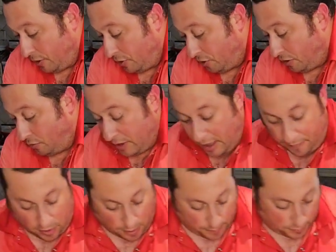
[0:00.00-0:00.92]
sure that we have
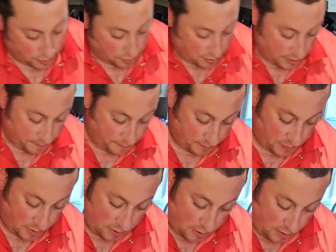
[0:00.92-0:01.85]
an opportunity
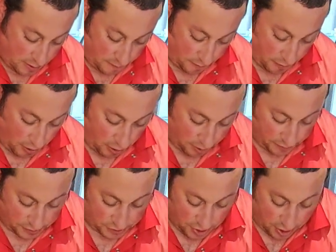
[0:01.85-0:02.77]
for all of the
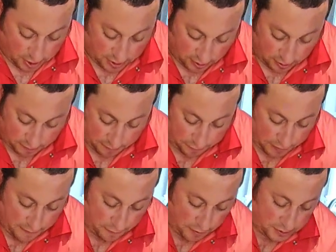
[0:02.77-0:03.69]
stock and all of the
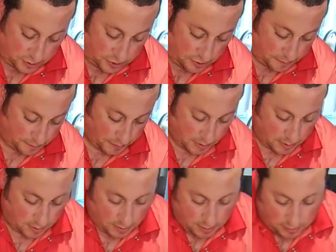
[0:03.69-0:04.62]
flavorings
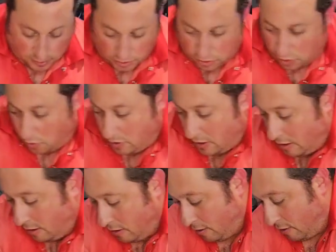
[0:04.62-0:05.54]
to soak
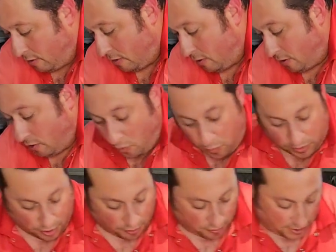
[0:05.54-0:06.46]
in with
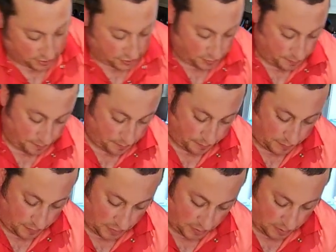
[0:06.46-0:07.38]
our rice.
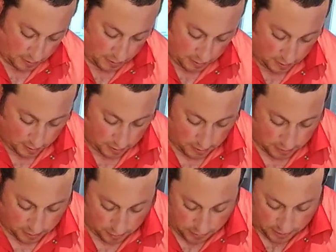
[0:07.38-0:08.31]

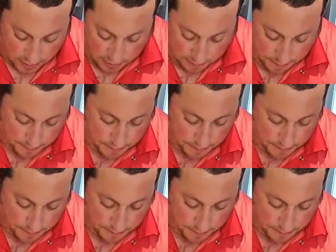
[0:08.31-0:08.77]
There we are.